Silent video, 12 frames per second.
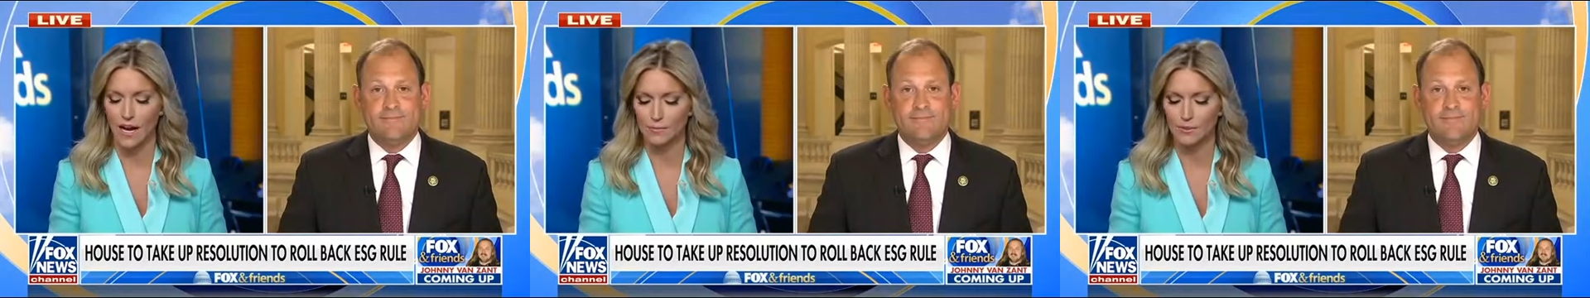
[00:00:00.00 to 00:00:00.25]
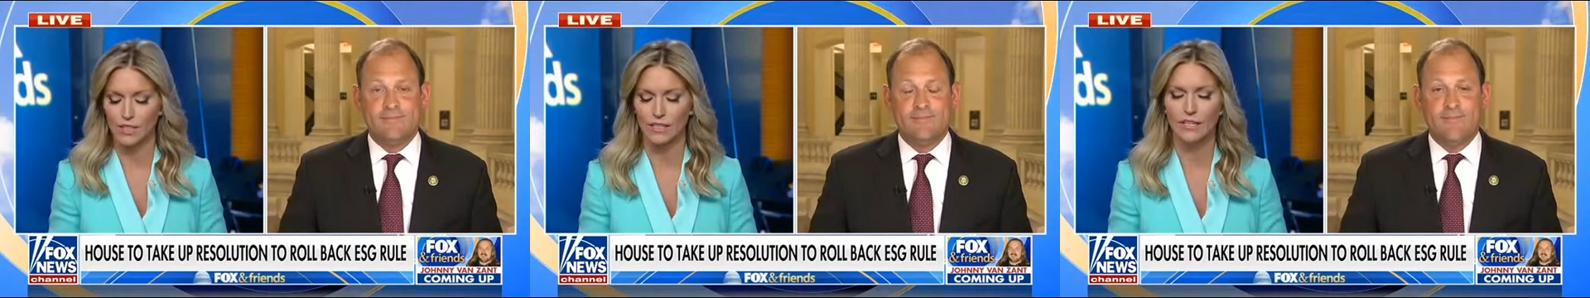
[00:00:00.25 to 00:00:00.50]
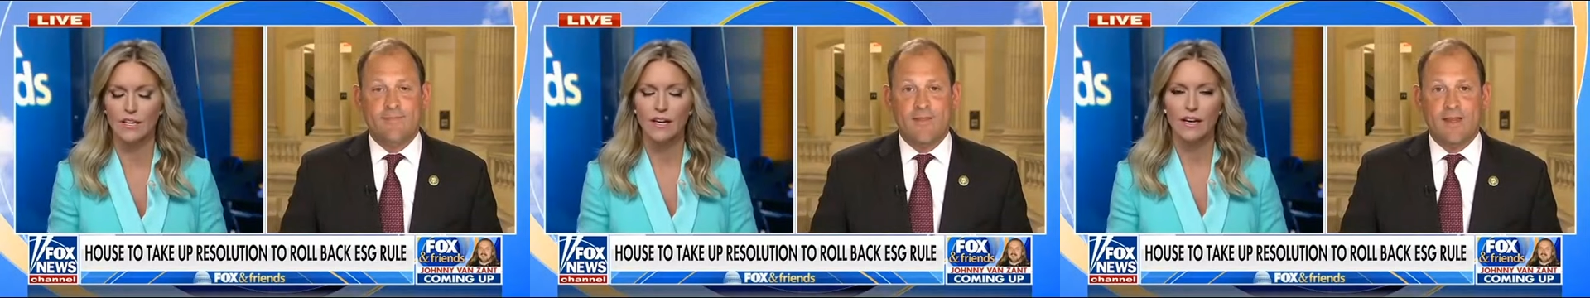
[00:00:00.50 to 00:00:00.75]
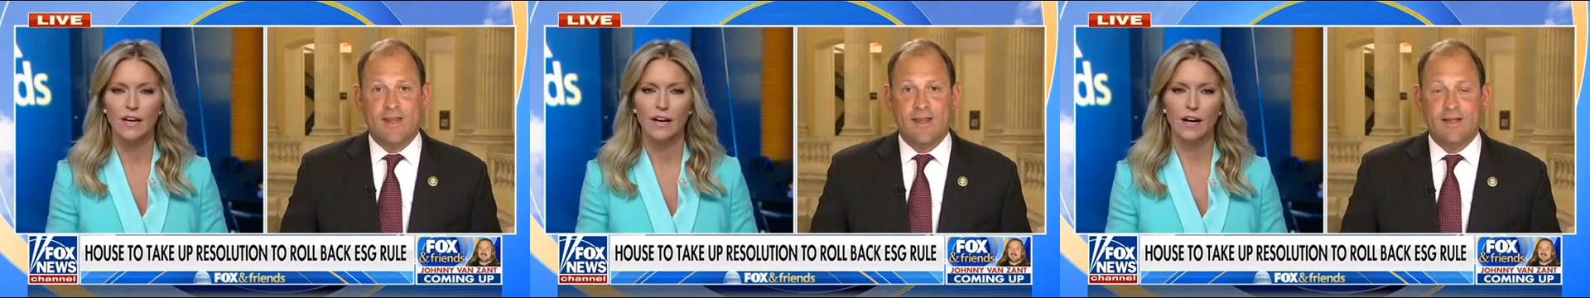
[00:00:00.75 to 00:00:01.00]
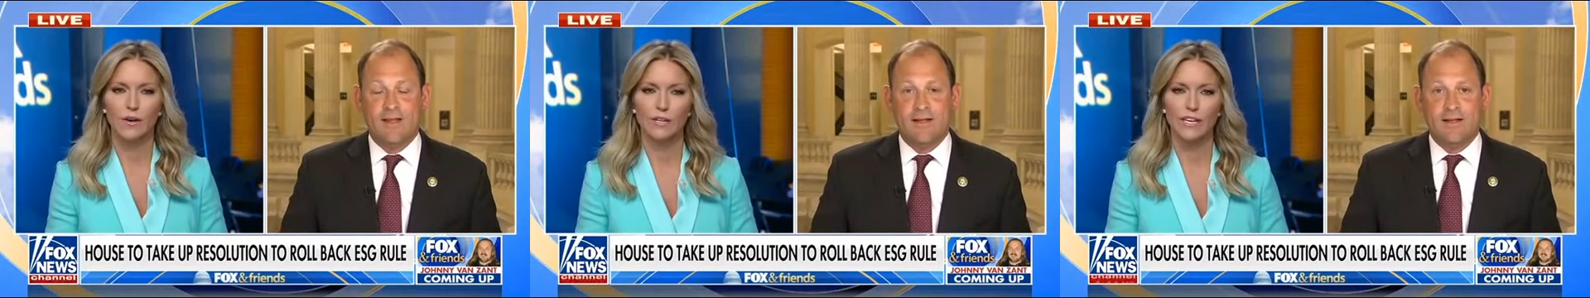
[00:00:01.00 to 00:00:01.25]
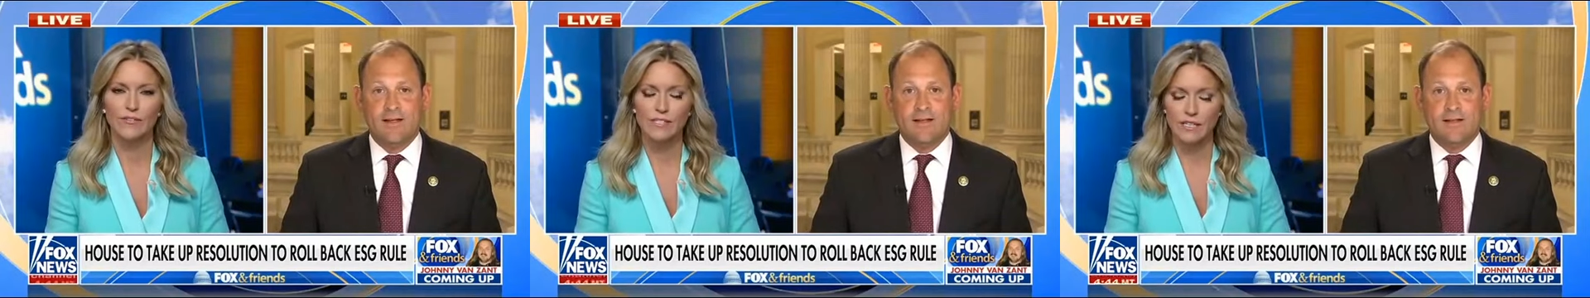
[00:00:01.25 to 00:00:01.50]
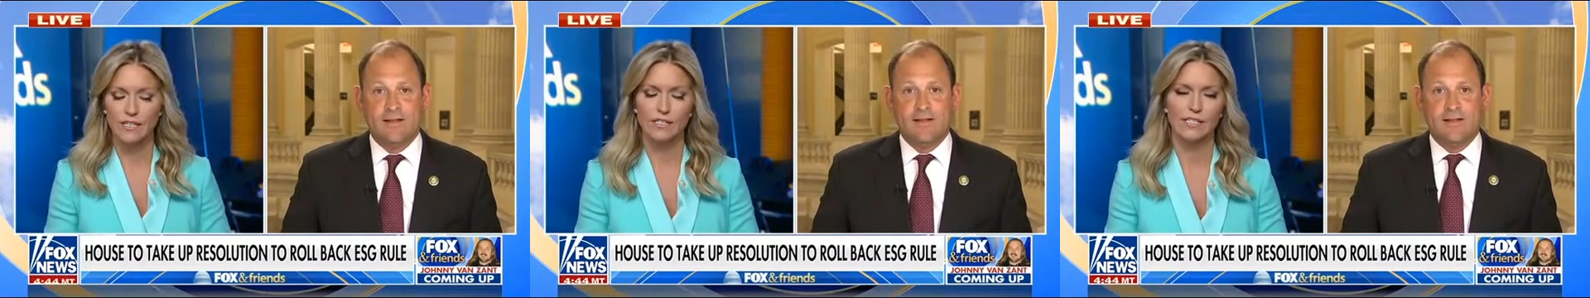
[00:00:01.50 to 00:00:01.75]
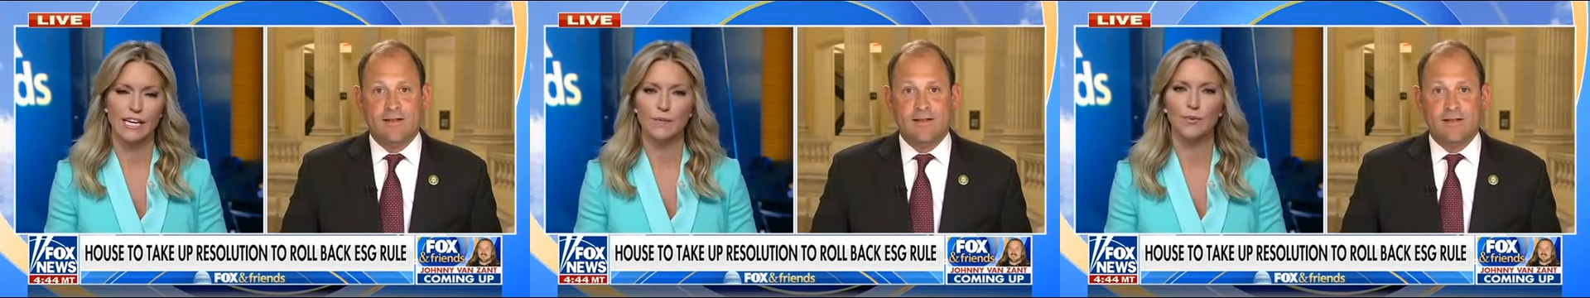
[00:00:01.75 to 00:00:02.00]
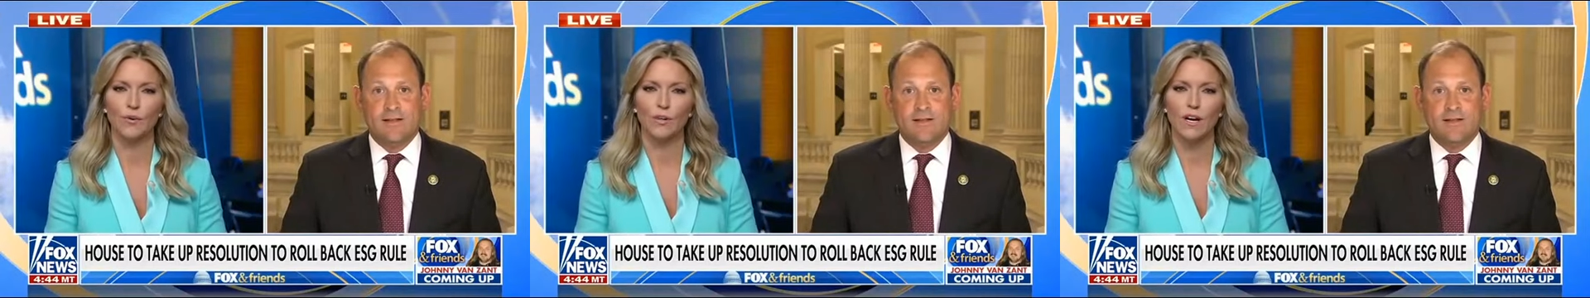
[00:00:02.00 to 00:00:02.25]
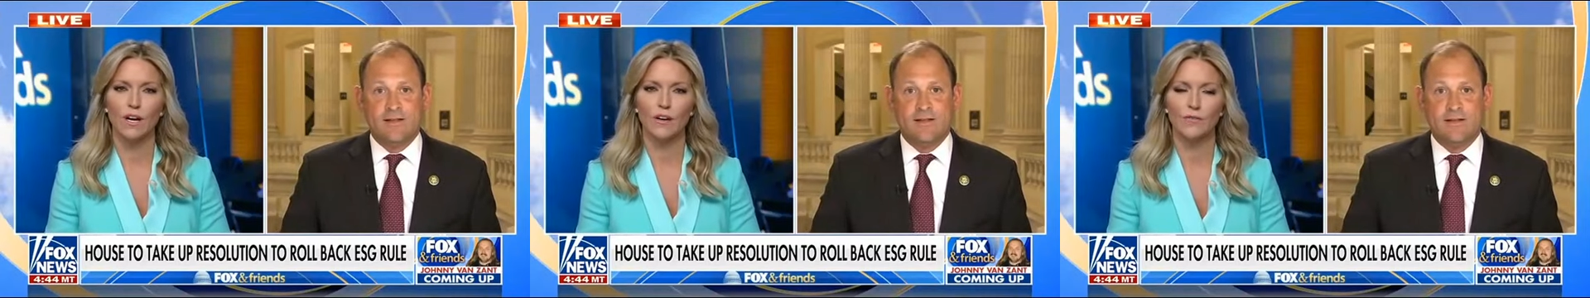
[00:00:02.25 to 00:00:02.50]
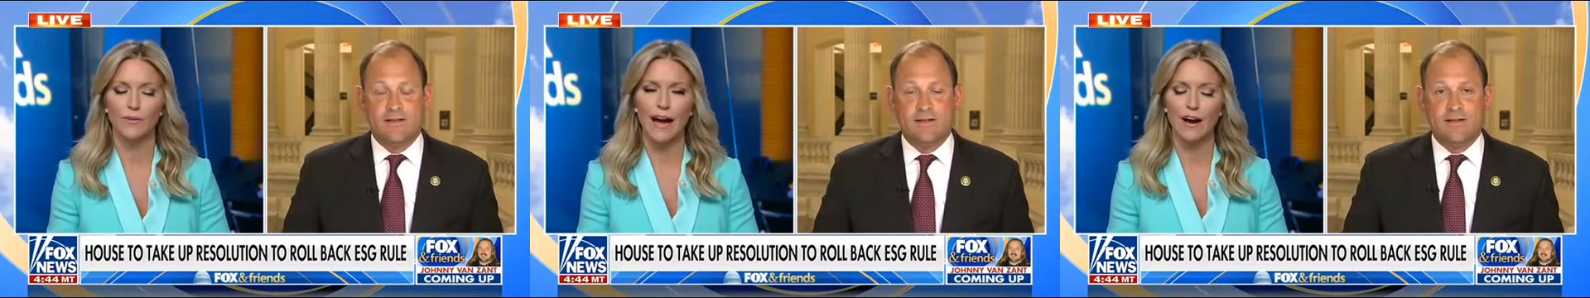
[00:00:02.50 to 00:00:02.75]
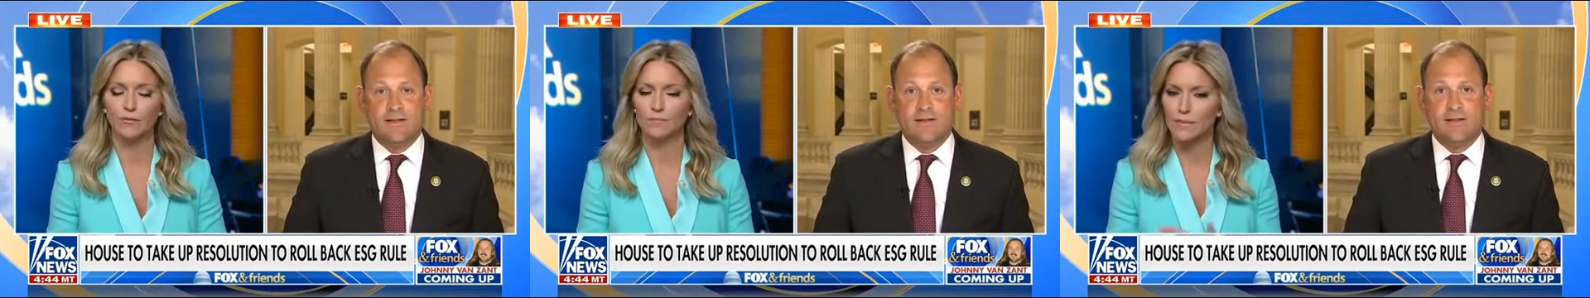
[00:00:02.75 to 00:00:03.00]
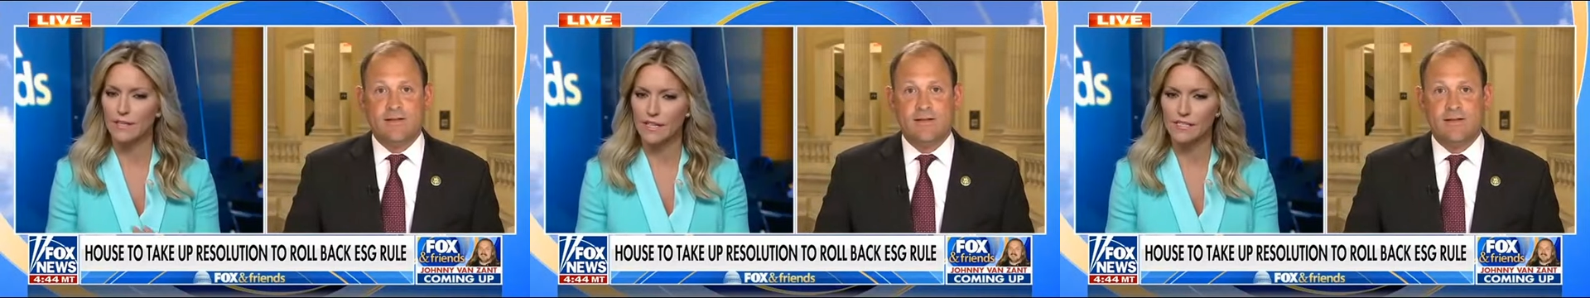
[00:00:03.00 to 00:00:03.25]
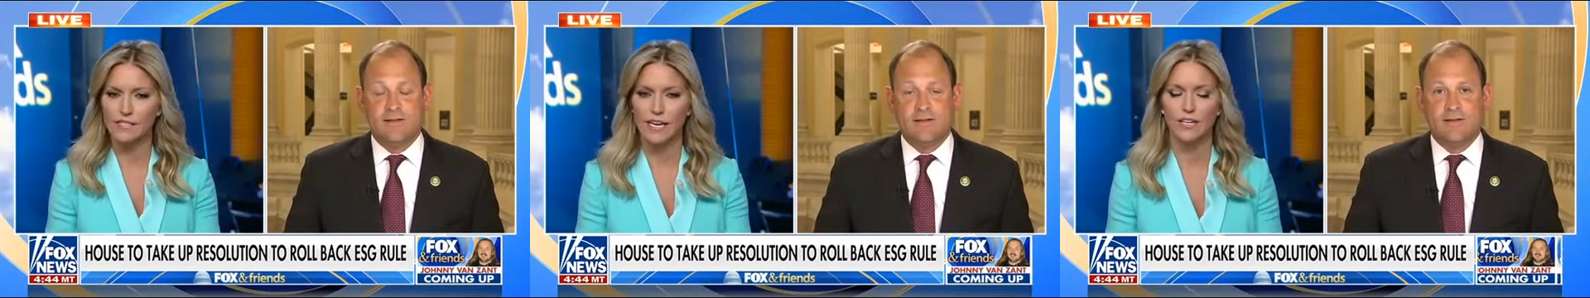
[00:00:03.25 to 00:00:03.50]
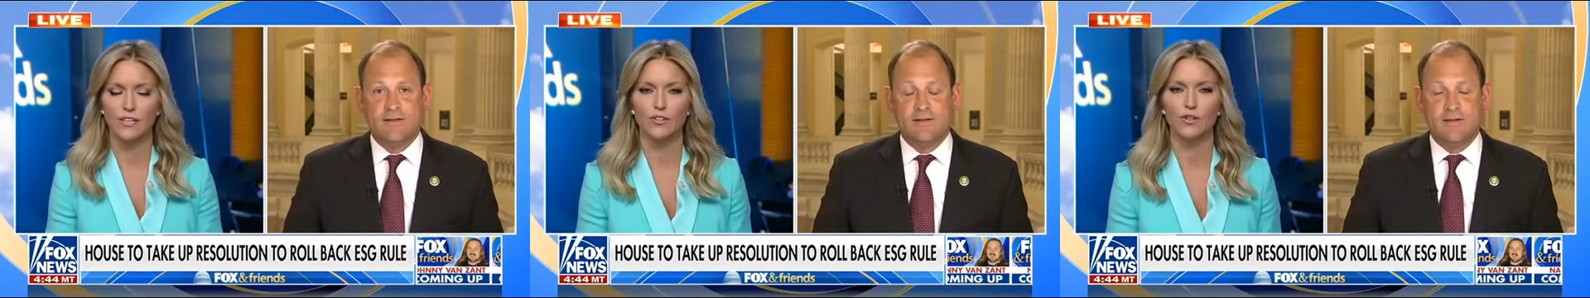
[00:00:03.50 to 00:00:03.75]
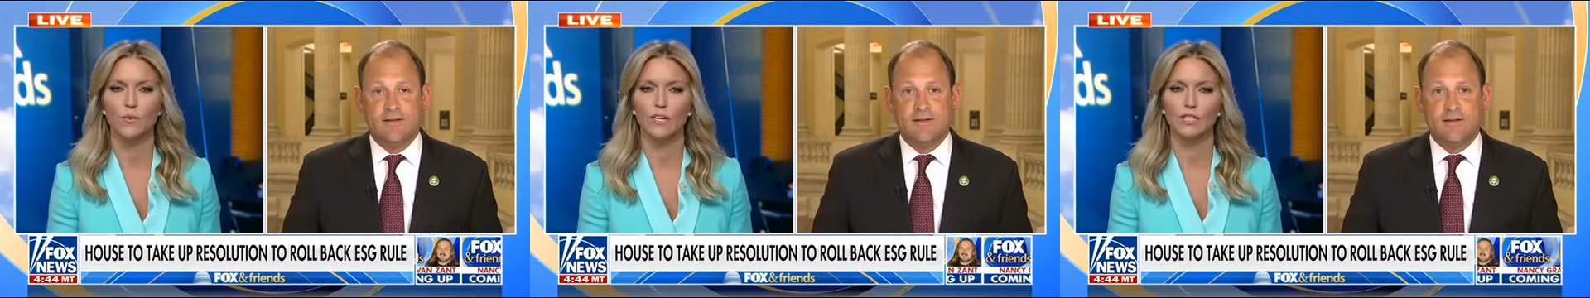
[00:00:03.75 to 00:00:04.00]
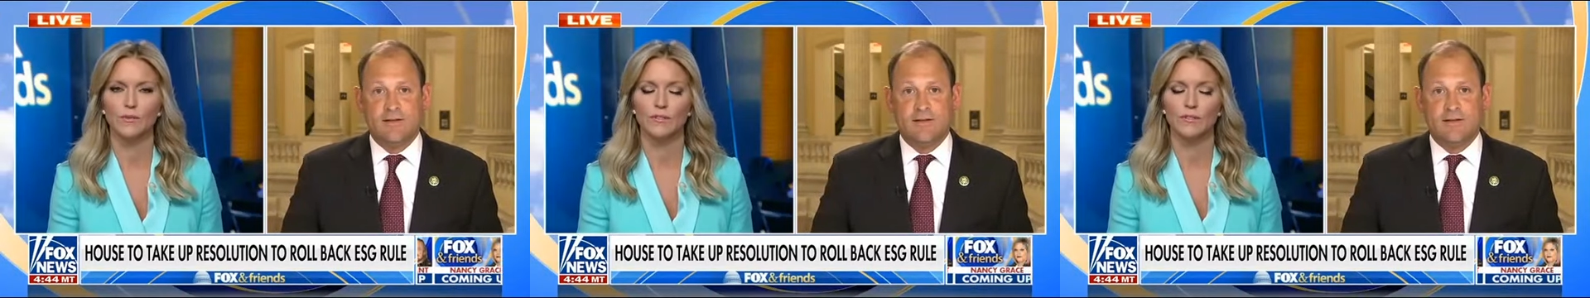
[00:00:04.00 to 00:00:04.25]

Speaker 1: option. give us an example of how, let's say you wanted to